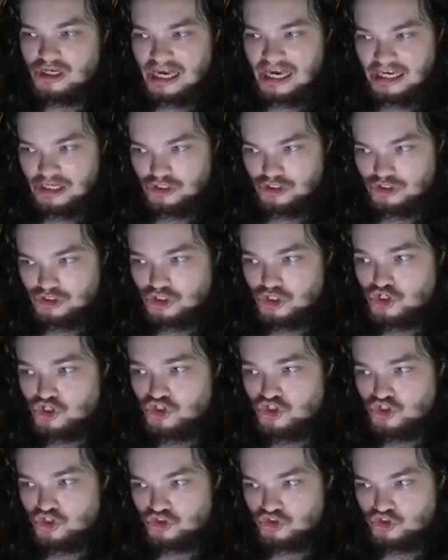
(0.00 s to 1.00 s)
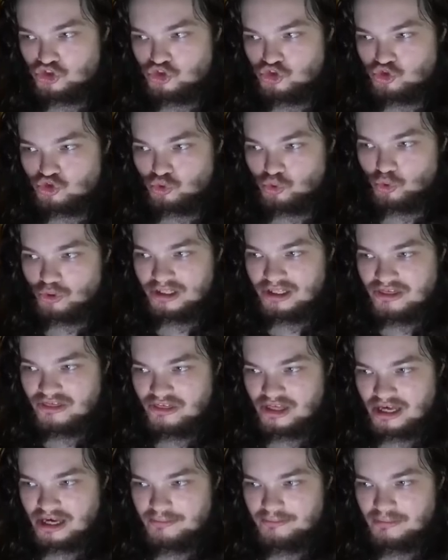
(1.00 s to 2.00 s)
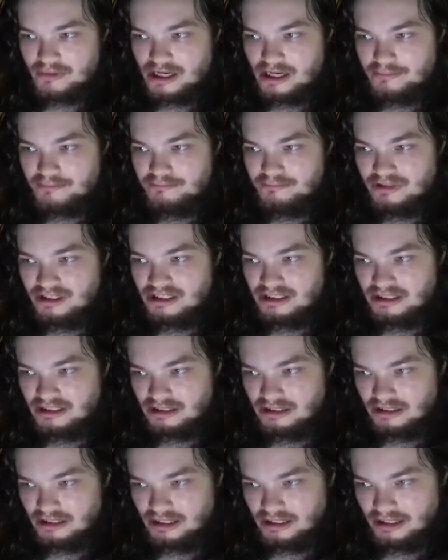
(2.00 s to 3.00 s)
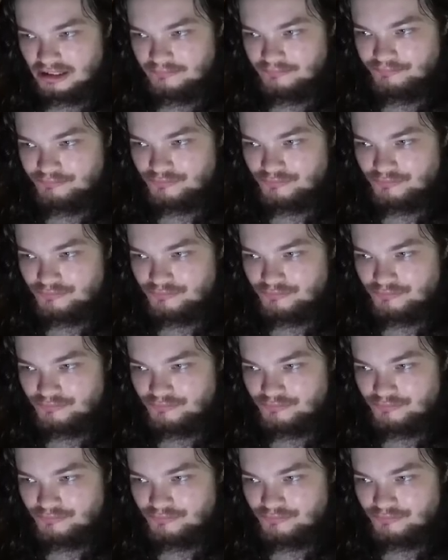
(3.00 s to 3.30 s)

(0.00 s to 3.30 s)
and destroy them immediately.